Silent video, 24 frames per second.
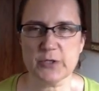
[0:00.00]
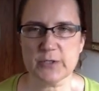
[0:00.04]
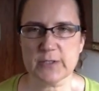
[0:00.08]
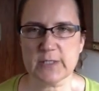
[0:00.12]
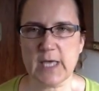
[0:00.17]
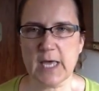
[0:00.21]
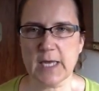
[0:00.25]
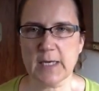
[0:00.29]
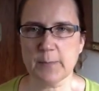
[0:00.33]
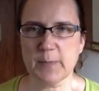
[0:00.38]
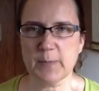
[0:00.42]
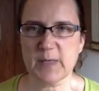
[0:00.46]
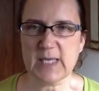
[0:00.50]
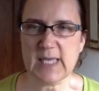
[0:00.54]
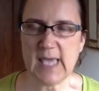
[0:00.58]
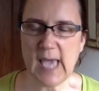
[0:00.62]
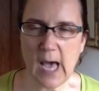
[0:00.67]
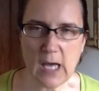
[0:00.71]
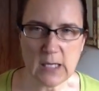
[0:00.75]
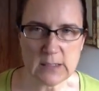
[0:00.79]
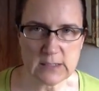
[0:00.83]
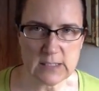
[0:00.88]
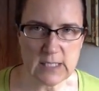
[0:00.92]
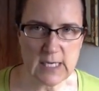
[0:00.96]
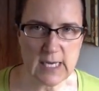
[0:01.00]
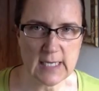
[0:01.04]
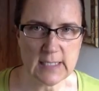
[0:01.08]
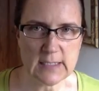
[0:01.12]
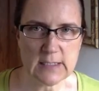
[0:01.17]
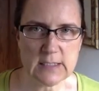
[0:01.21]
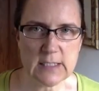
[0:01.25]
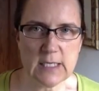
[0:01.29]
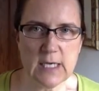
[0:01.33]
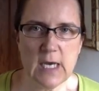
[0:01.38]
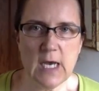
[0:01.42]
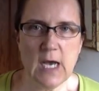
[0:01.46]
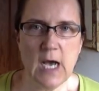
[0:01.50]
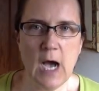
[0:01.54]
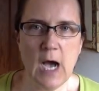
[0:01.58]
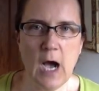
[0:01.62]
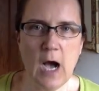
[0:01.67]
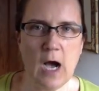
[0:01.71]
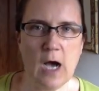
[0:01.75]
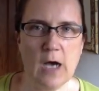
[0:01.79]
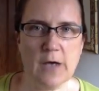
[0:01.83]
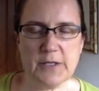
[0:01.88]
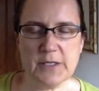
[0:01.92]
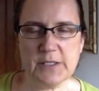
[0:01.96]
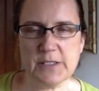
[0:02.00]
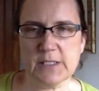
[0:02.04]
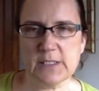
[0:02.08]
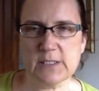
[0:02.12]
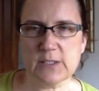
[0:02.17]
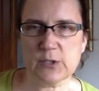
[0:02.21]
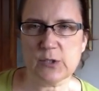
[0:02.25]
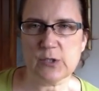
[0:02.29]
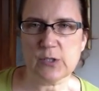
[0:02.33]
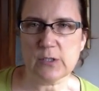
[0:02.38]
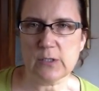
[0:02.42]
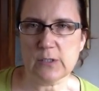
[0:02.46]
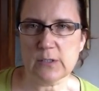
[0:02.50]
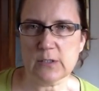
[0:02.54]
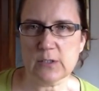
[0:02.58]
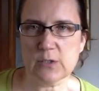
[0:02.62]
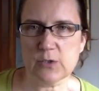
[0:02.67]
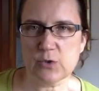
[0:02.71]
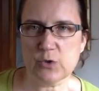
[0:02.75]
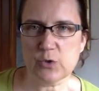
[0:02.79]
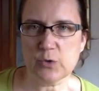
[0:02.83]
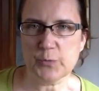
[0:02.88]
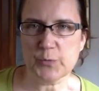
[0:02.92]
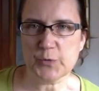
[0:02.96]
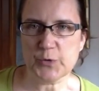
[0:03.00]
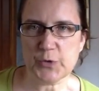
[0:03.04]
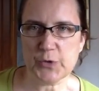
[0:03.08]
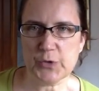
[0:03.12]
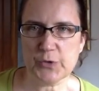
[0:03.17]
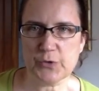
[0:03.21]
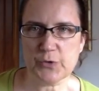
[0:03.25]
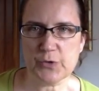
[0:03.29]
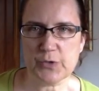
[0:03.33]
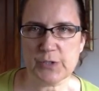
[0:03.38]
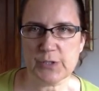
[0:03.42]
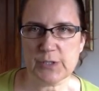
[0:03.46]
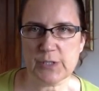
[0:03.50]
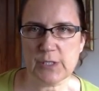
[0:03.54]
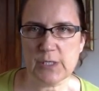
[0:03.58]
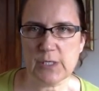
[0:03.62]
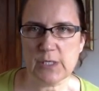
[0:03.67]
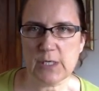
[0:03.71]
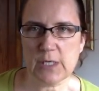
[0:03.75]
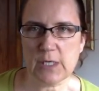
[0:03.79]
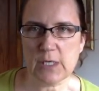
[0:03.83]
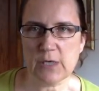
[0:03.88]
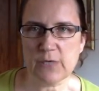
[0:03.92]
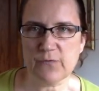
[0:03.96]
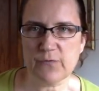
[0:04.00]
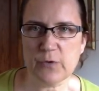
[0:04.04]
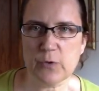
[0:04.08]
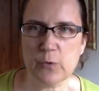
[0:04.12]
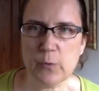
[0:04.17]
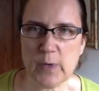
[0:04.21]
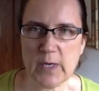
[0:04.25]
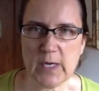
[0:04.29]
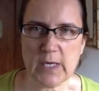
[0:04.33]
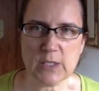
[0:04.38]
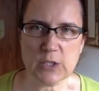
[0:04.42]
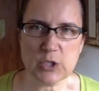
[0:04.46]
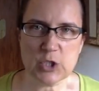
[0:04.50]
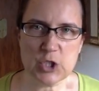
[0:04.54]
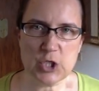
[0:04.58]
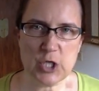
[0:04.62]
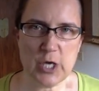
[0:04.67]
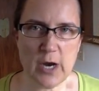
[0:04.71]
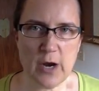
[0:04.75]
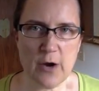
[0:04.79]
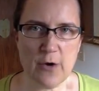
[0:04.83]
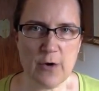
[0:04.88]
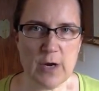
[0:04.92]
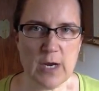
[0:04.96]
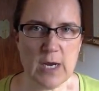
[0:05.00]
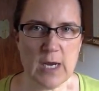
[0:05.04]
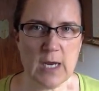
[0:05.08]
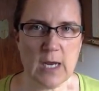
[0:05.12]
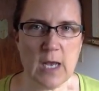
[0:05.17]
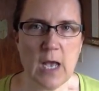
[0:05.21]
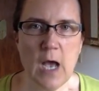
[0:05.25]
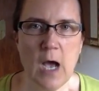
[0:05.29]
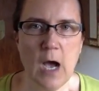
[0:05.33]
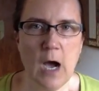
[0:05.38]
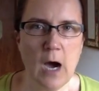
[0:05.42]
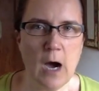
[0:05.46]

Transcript: There's got to be content that these consumers are interested in viewing and sharing.